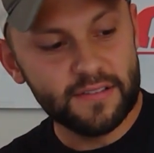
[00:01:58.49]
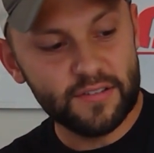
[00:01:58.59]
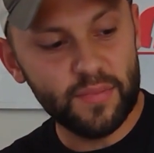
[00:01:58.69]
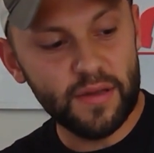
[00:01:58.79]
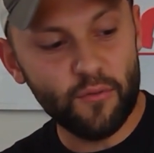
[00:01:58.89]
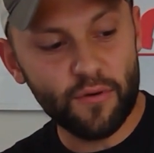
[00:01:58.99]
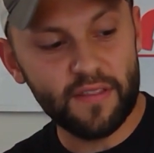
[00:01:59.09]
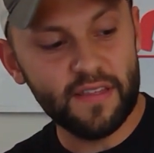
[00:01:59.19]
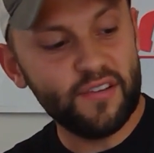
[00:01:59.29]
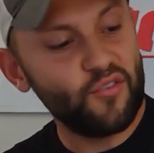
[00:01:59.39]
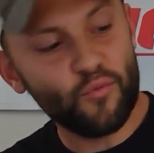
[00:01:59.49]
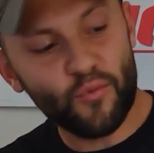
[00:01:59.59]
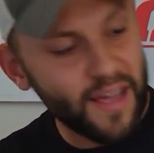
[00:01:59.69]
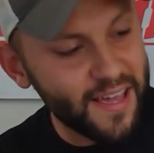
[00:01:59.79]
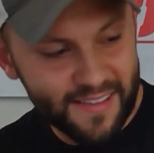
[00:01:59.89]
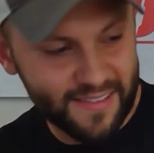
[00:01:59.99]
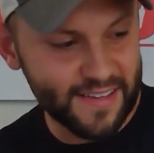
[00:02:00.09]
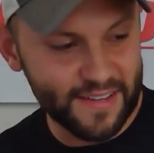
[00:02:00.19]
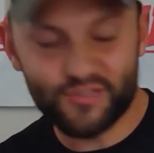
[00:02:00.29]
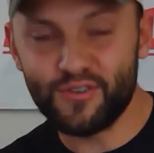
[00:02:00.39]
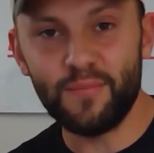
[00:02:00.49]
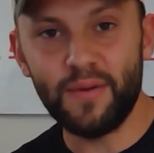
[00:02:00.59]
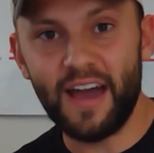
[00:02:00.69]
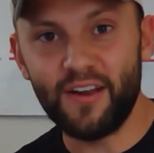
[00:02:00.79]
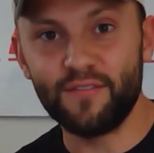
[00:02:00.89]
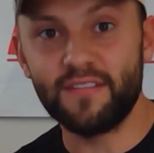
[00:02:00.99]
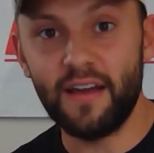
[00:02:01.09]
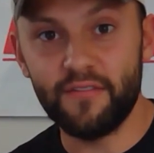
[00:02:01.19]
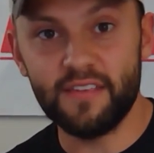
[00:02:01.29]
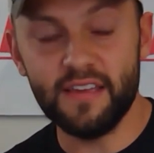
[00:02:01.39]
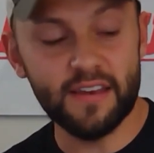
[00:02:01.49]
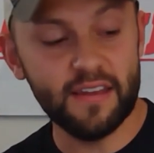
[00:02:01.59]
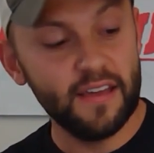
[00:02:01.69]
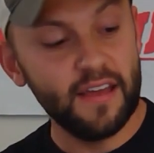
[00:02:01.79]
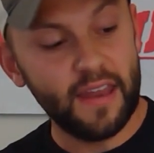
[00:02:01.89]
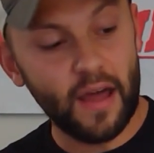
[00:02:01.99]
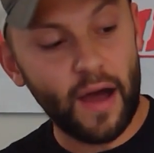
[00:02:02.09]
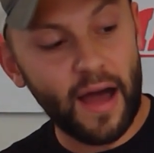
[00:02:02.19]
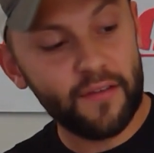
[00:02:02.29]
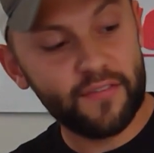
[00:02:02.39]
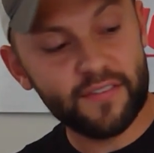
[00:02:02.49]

to be one of the craziest tread patterns I've seen. Now, I've